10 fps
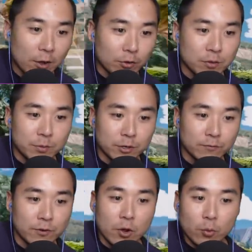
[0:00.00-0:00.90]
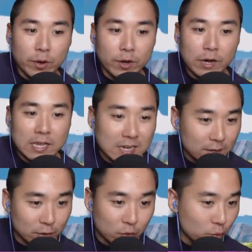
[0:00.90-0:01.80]
out in the middle of nowhere in
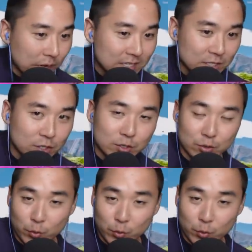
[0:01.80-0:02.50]
a crazy